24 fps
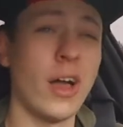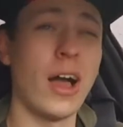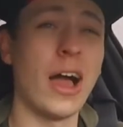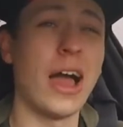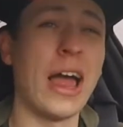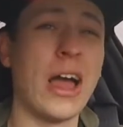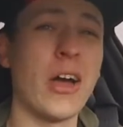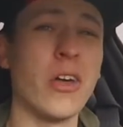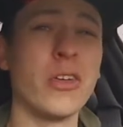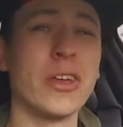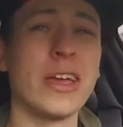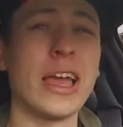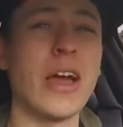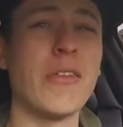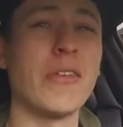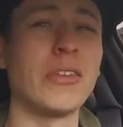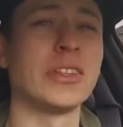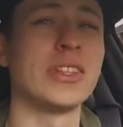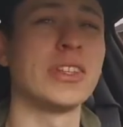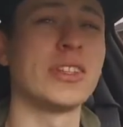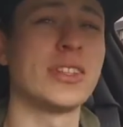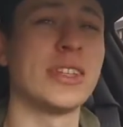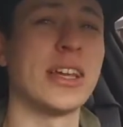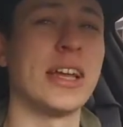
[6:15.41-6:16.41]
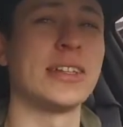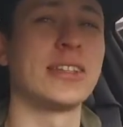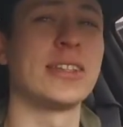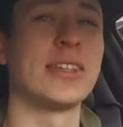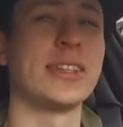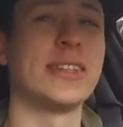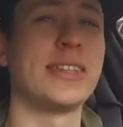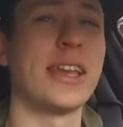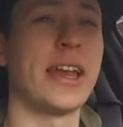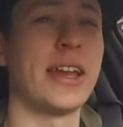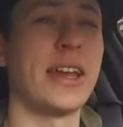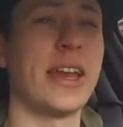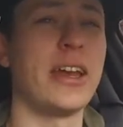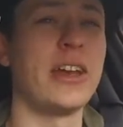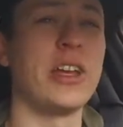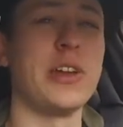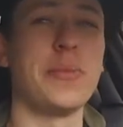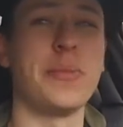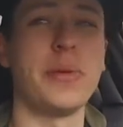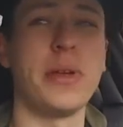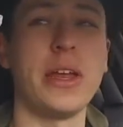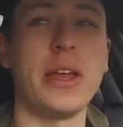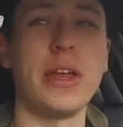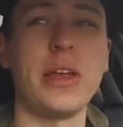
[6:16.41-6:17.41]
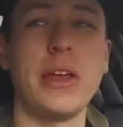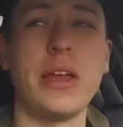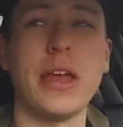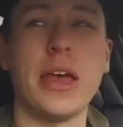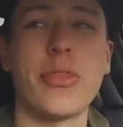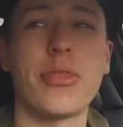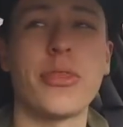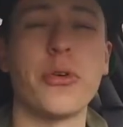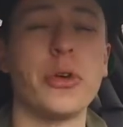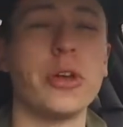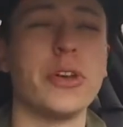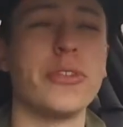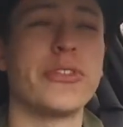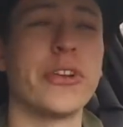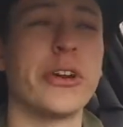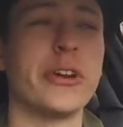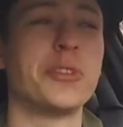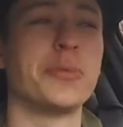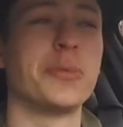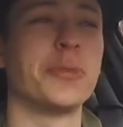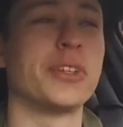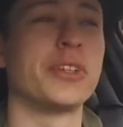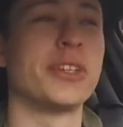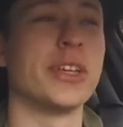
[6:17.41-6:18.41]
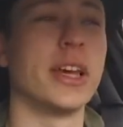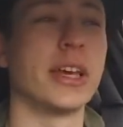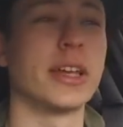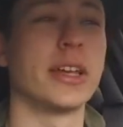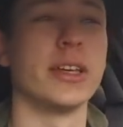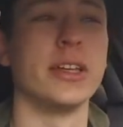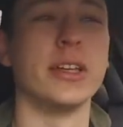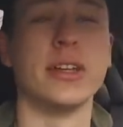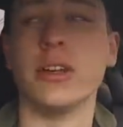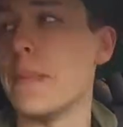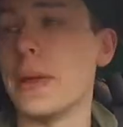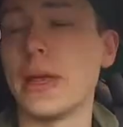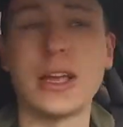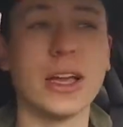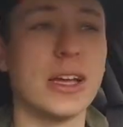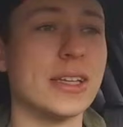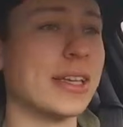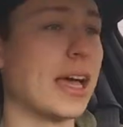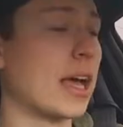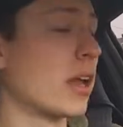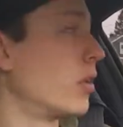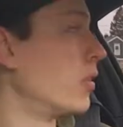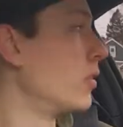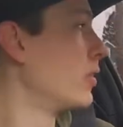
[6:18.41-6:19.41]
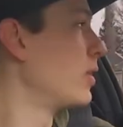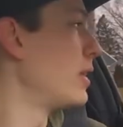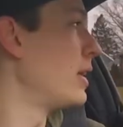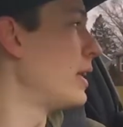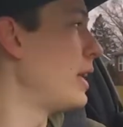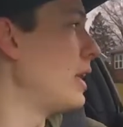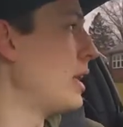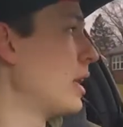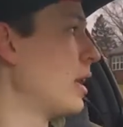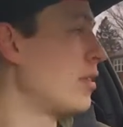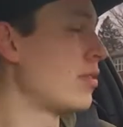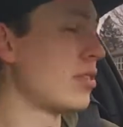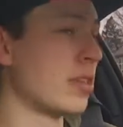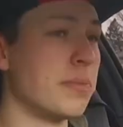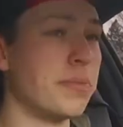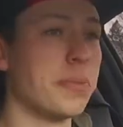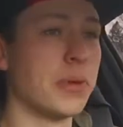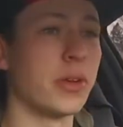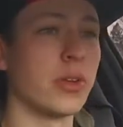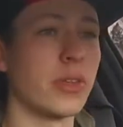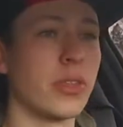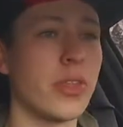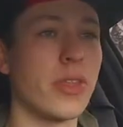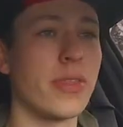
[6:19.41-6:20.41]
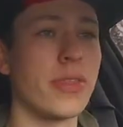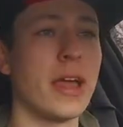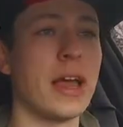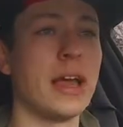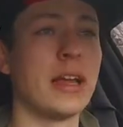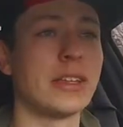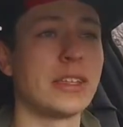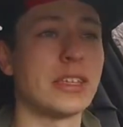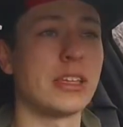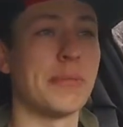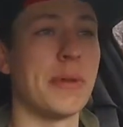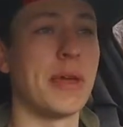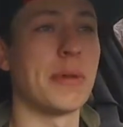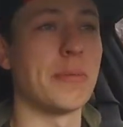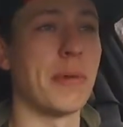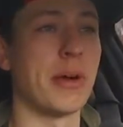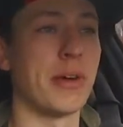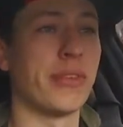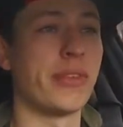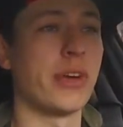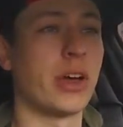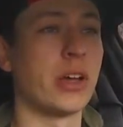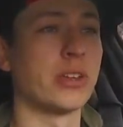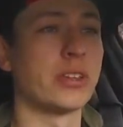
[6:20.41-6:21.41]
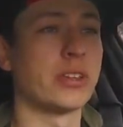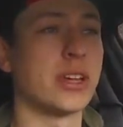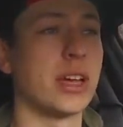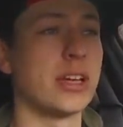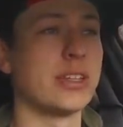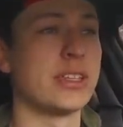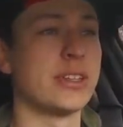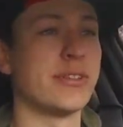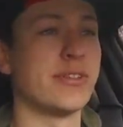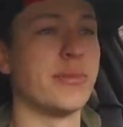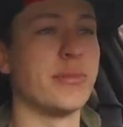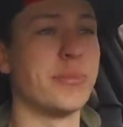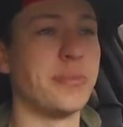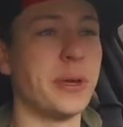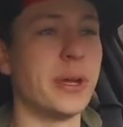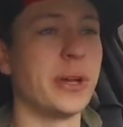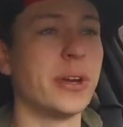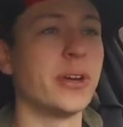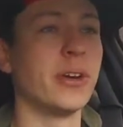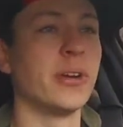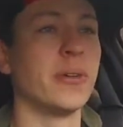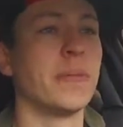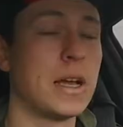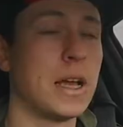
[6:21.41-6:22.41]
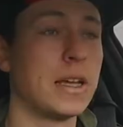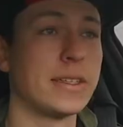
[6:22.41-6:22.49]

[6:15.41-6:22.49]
I only have it set to 1080p at 30 frames per second because I don't need anything bigger than that to make my file size even bigger.